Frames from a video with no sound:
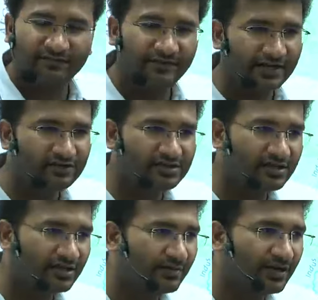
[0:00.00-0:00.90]
values that
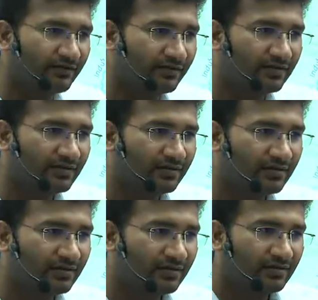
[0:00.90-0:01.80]
they believe.
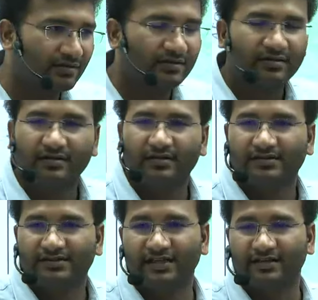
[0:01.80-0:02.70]

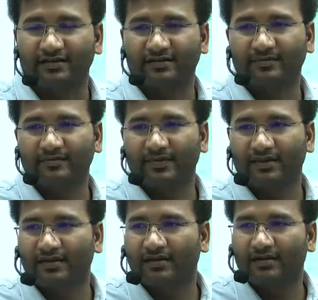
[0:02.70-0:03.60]
See,
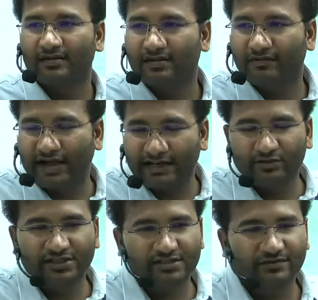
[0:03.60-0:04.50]
the value
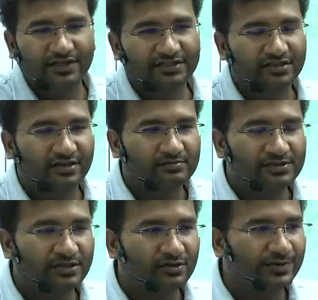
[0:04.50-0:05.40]
justification comes
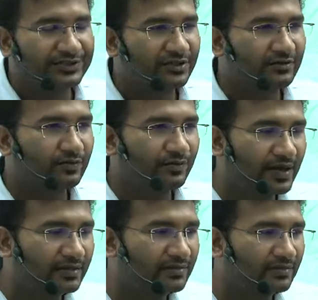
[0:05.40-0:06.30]
into picture
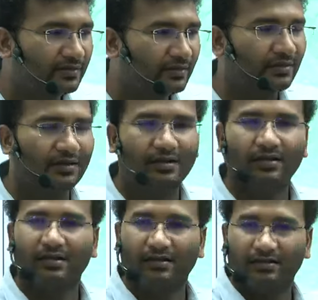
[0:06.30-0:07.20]
when
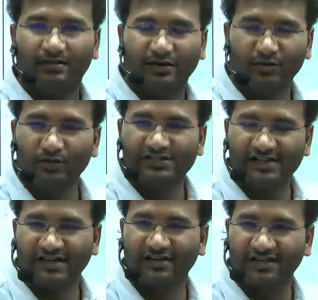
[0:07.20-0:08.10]
the rules and
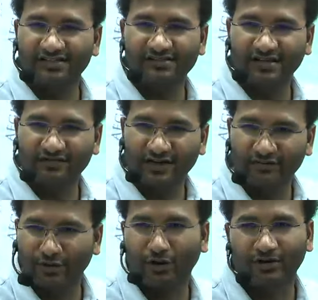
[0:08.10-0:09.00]
regulations that we have
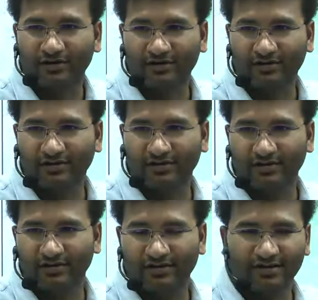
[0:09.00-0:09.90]
drawn,
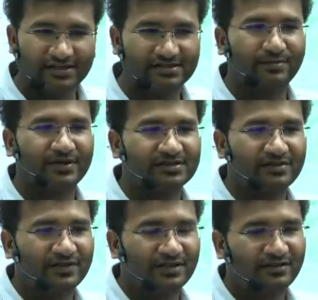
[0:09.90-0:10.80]
is the person
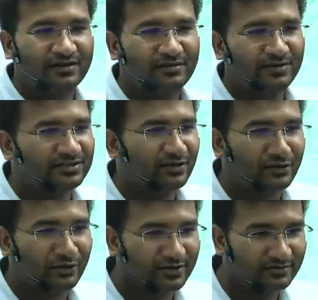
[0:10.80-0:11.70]
within that limits or
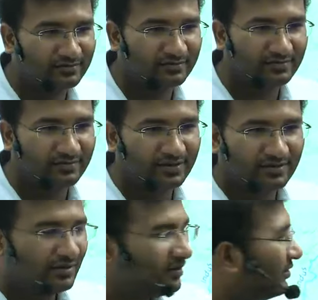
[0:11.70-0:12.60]
not.
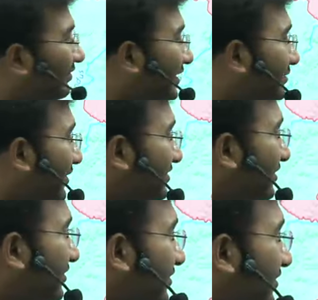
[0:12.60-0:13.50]
This
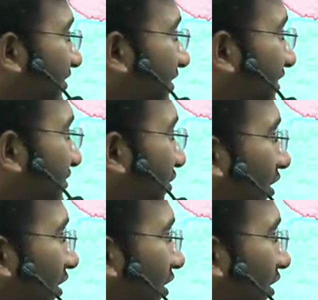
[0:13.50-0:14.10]
person is not